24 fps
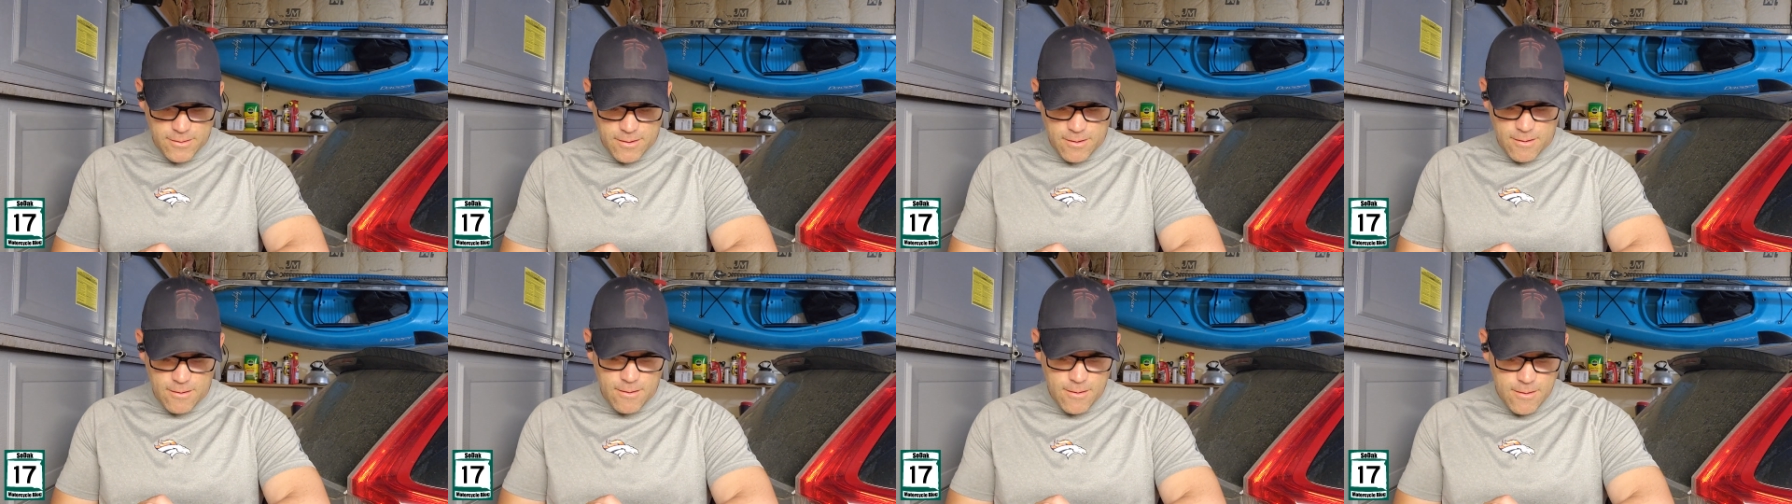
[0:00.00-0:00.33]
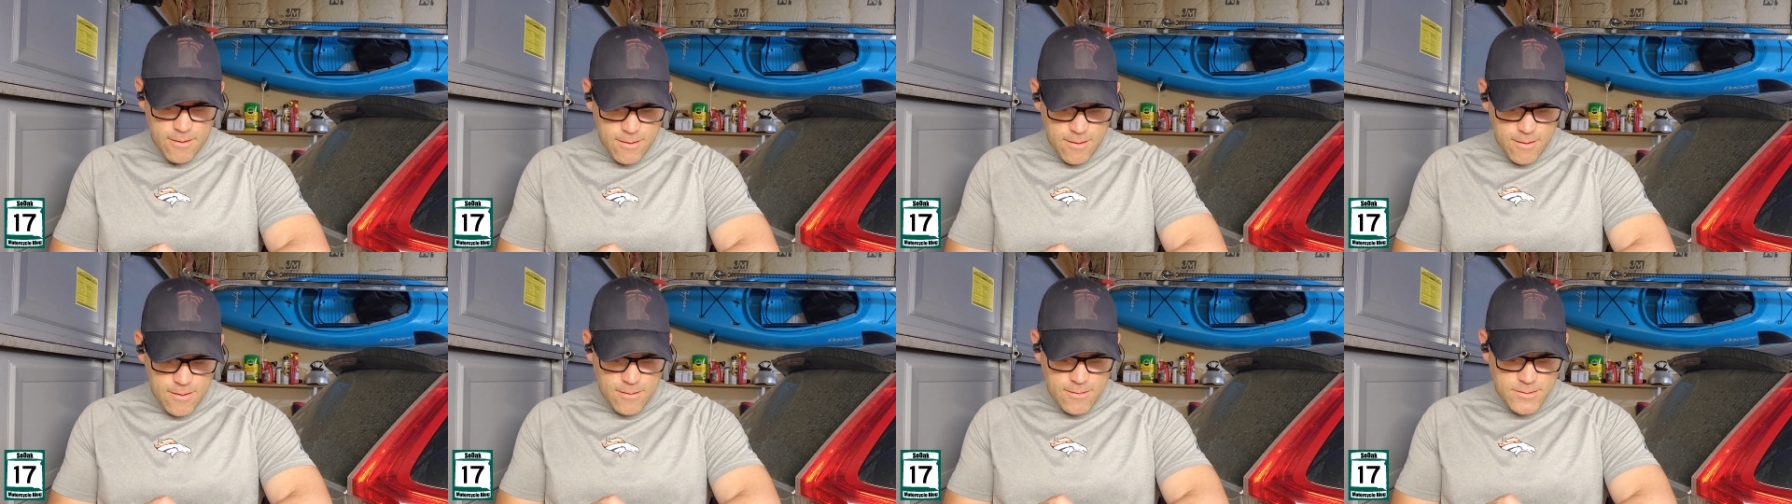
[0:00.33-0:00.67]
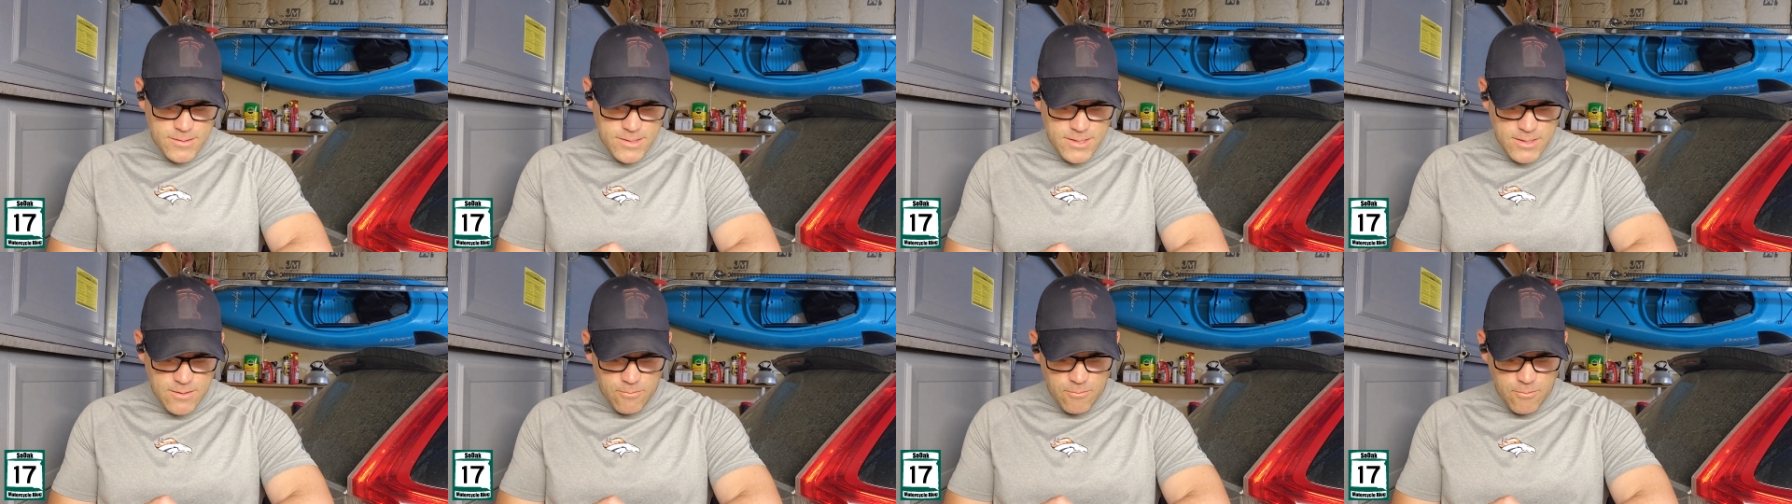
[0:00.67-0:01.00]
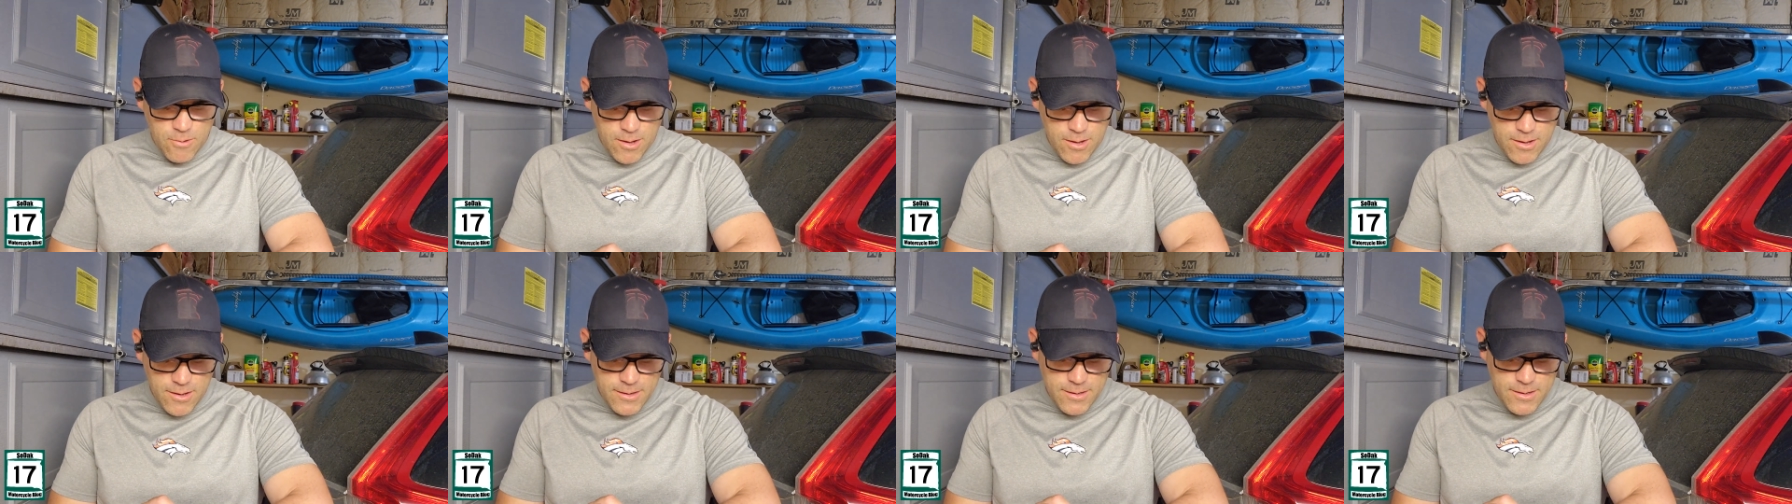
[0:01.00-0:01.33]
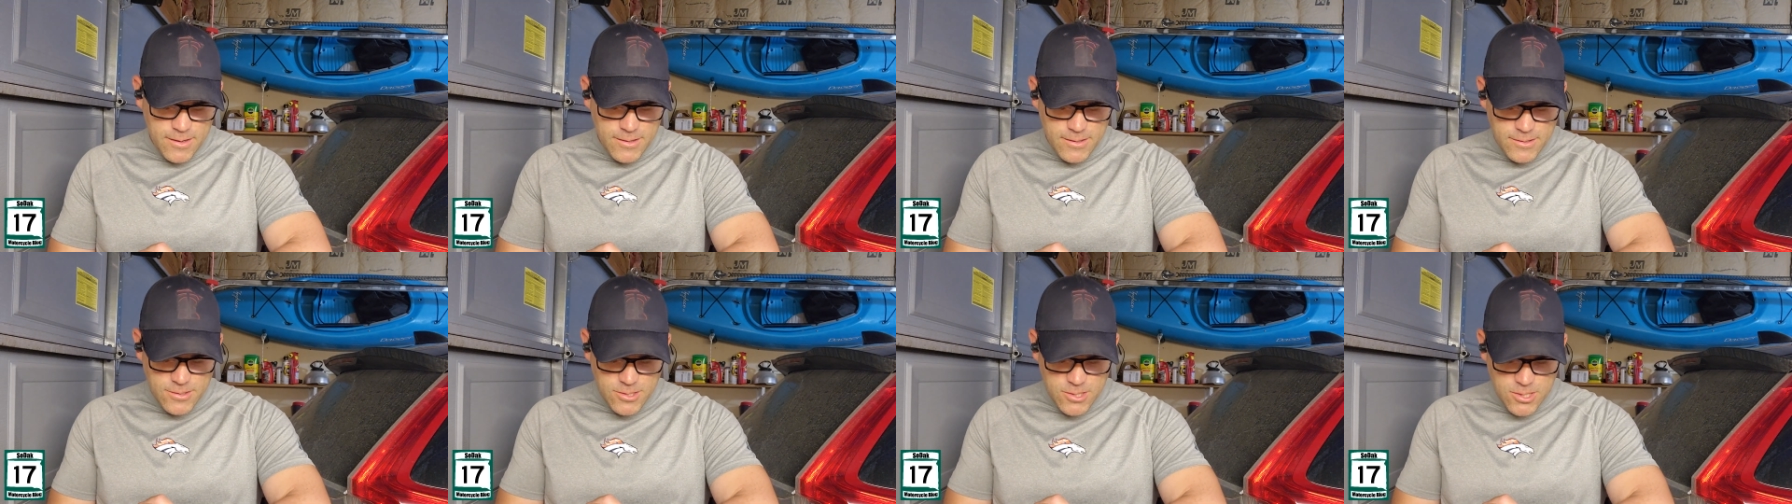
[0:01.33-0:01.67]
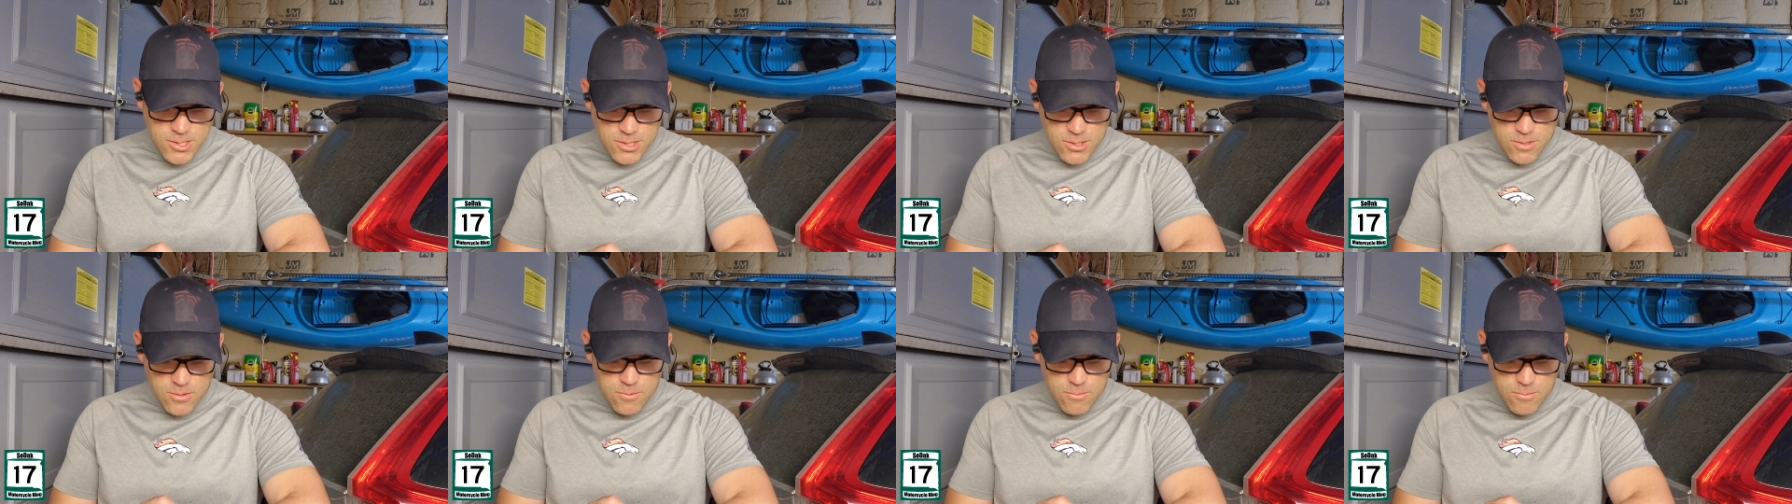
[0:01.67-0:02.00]
there. Let's see, one,
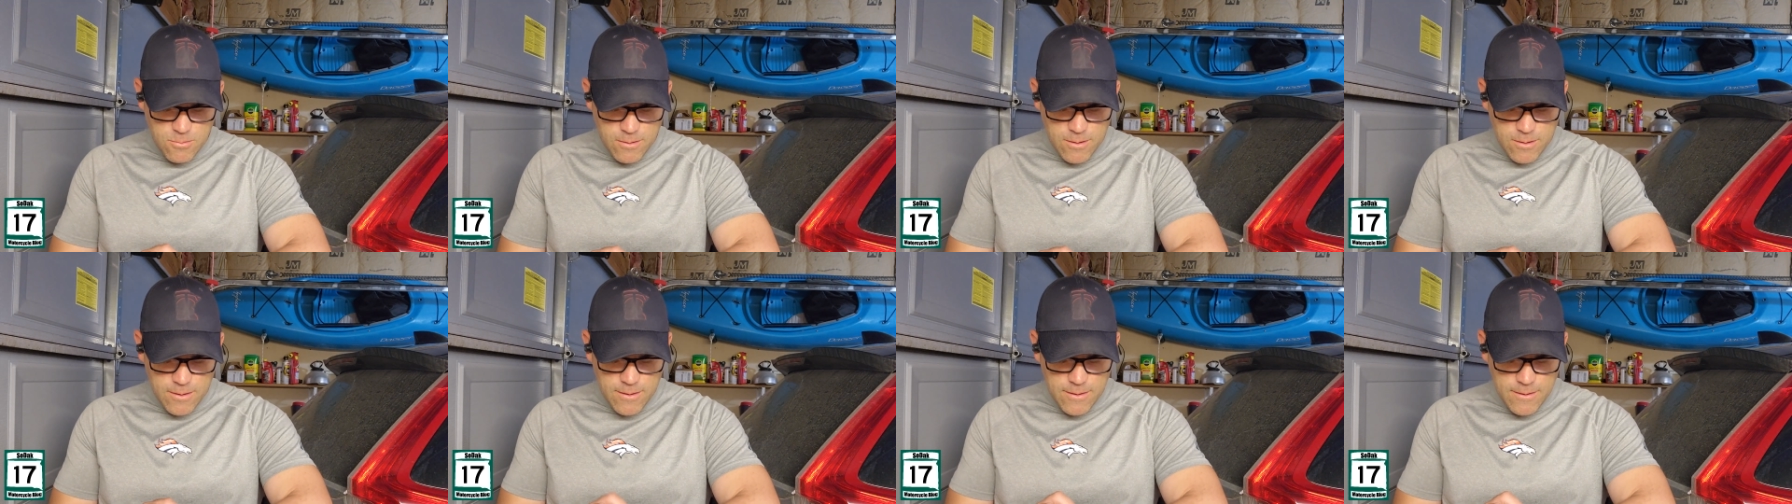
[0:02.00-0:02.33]
two,